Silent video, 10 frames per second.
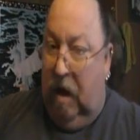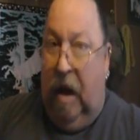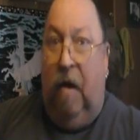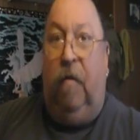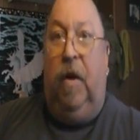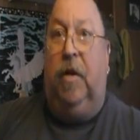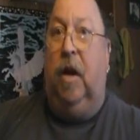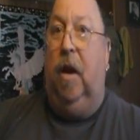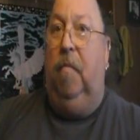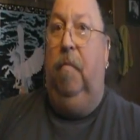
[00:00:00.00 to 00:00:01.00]
every
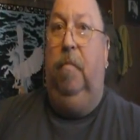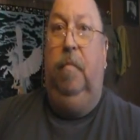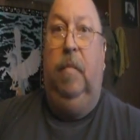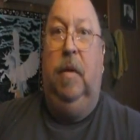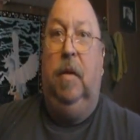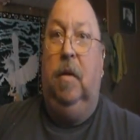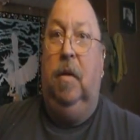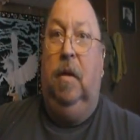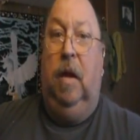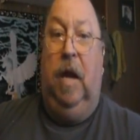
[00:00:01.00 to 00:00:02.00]
time,
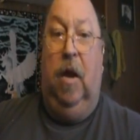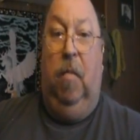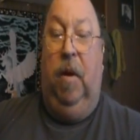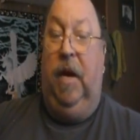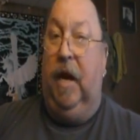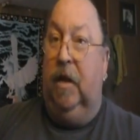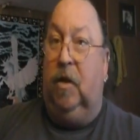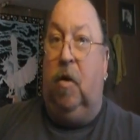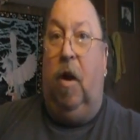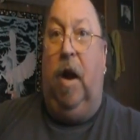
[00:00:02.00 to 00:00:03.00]
my kid's
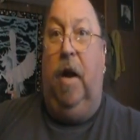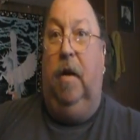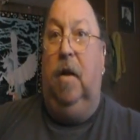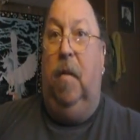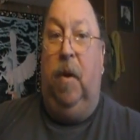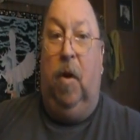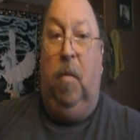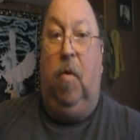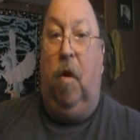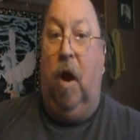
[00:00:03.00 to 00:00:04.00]
crying, coming
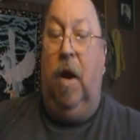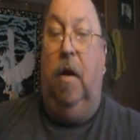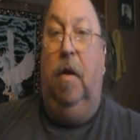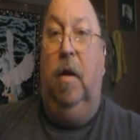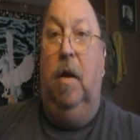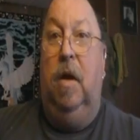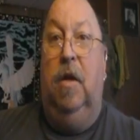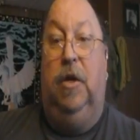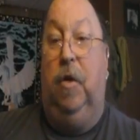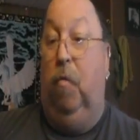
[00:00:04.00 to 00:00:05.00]
home crying.
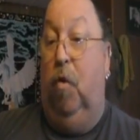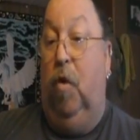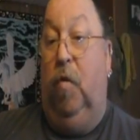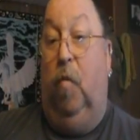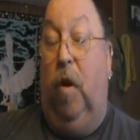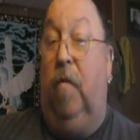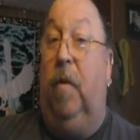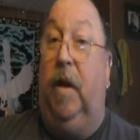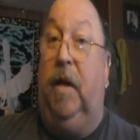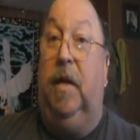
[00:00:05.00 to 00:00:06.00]
She ruined one of
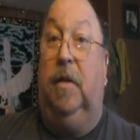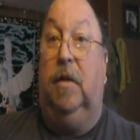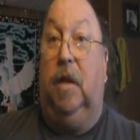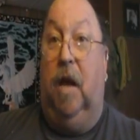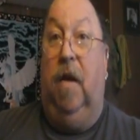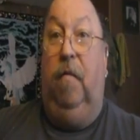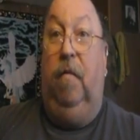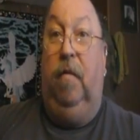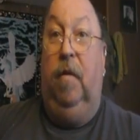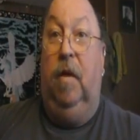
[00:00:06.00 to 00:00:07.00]
my kids' life,
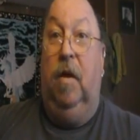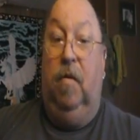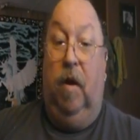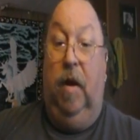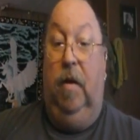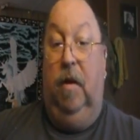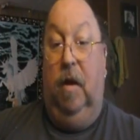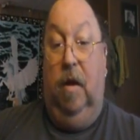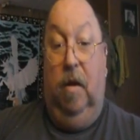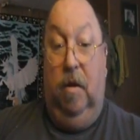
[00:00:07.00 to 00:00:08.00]
right?
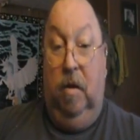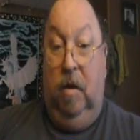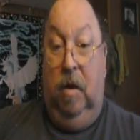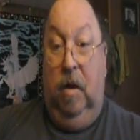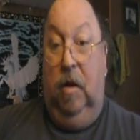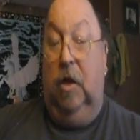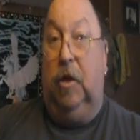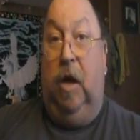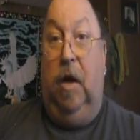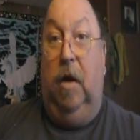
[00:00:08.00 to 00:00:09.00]

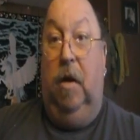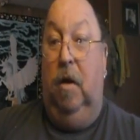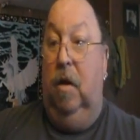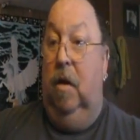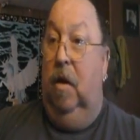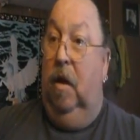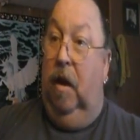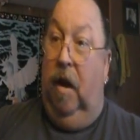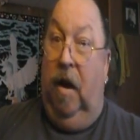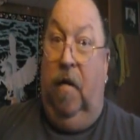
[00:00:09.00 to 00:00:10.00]
Katana.
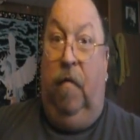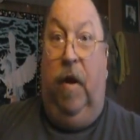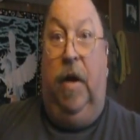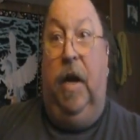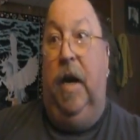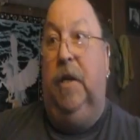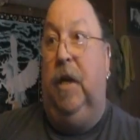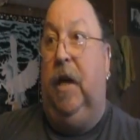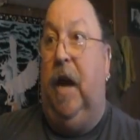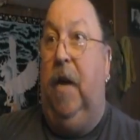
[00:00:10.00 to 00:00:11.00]
Every day
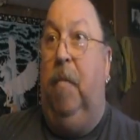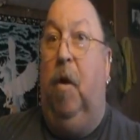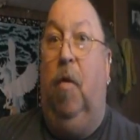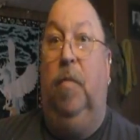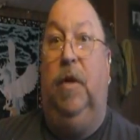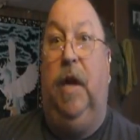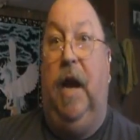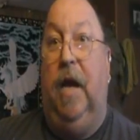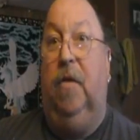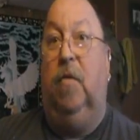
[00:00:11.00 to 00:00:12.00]
she came home, she
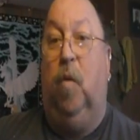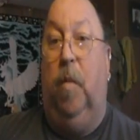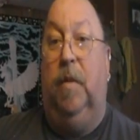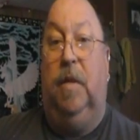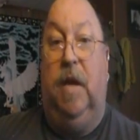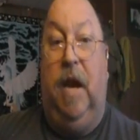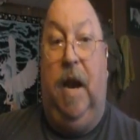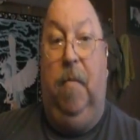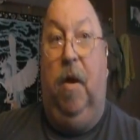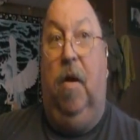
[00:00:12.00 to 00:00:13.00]
had this woman's
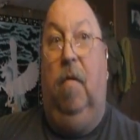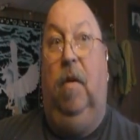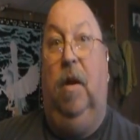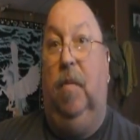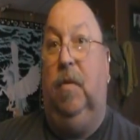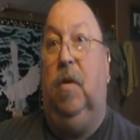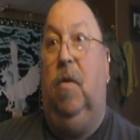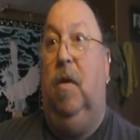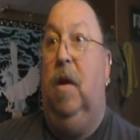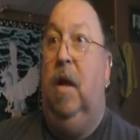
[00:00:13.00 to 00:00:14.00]
name on her lips
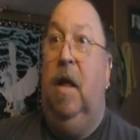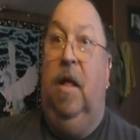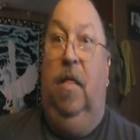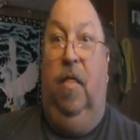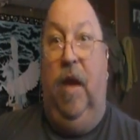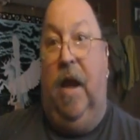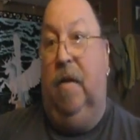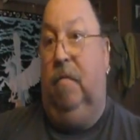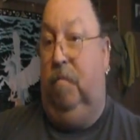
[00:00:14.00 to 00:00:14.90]
going, that